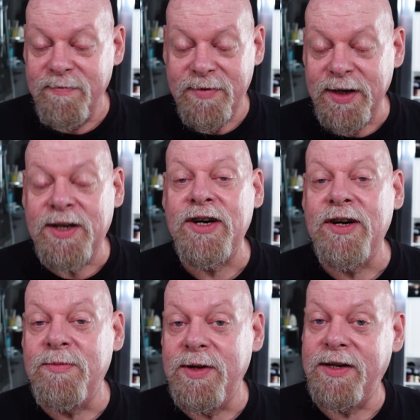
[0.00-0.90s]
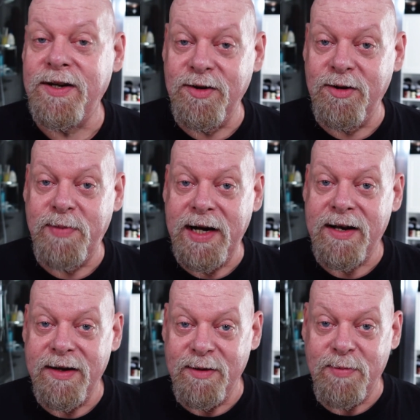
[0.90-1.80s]
determined to do a
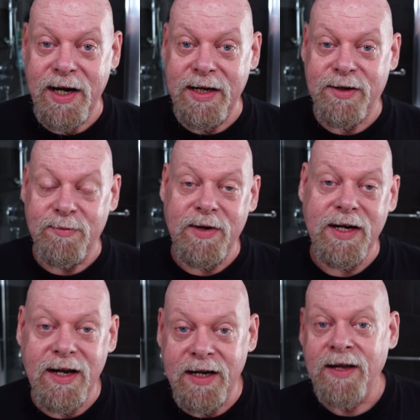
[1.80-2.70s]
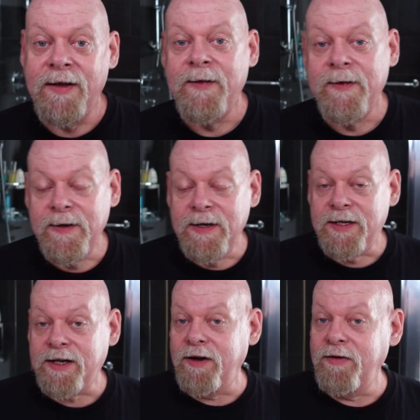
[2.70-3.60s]
Battle of the Blades on Monday.
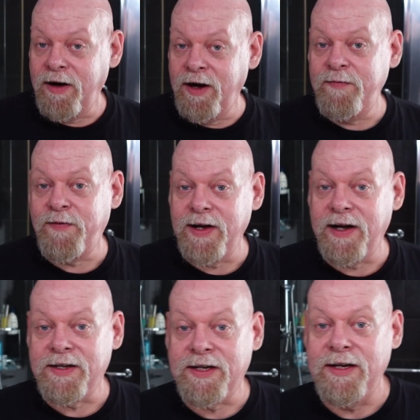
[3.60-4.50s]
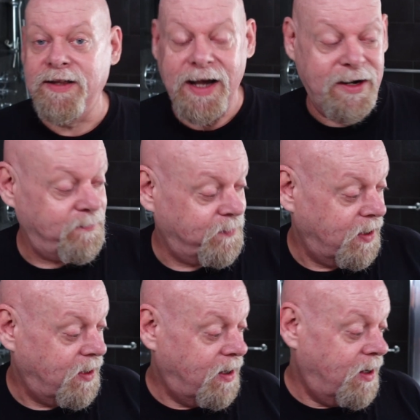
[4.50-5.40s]
So hopefully I'll see you then.
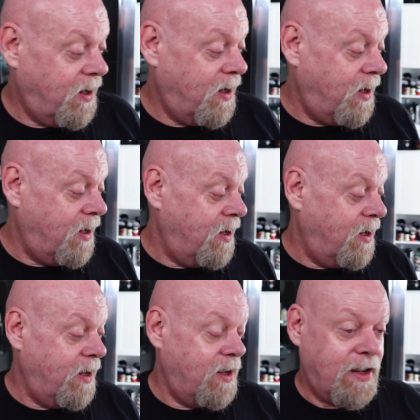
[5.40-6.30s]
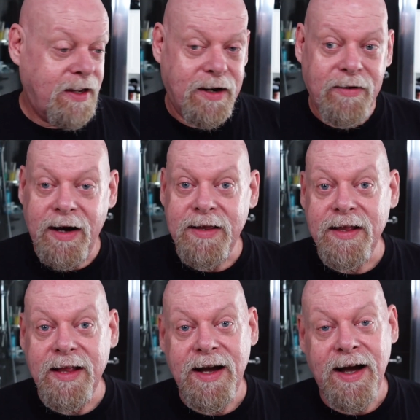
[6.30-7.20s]
You know, other
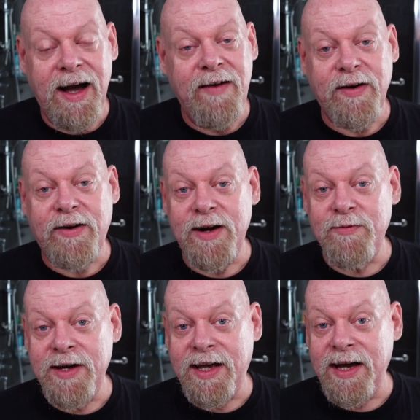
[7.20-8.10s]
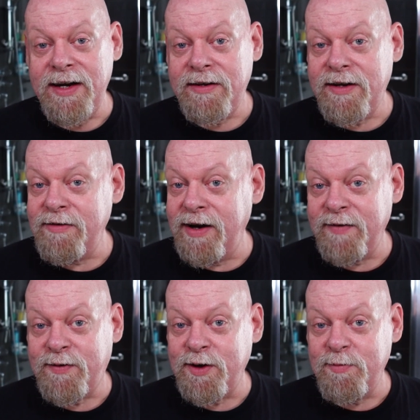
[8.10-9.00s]
than that, have a great weekend. Don't
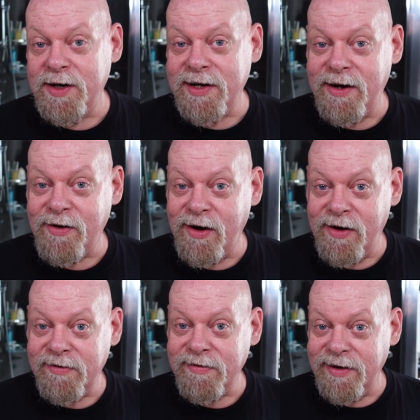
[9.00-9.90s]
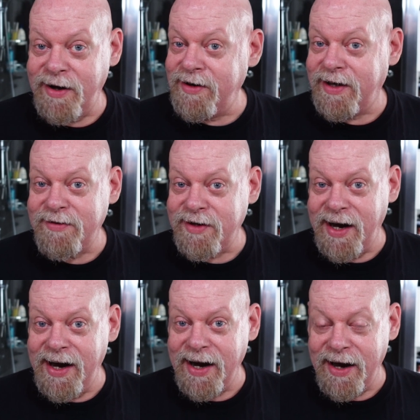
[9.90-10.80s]
have too much alcohol. It only gives you a
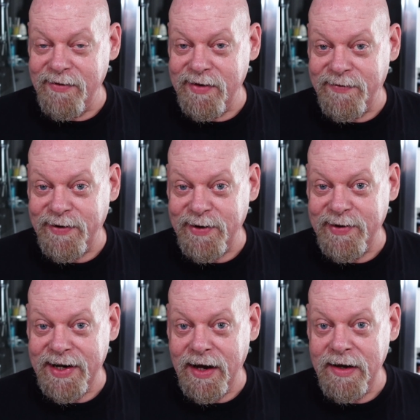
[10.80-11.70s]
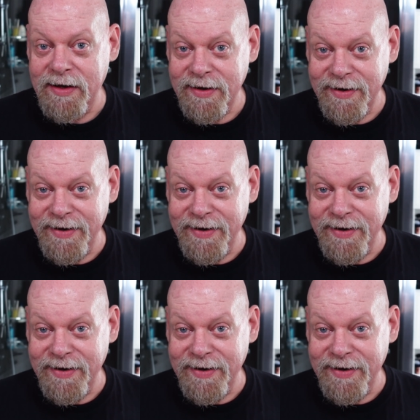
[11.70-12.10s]
hangover the following day.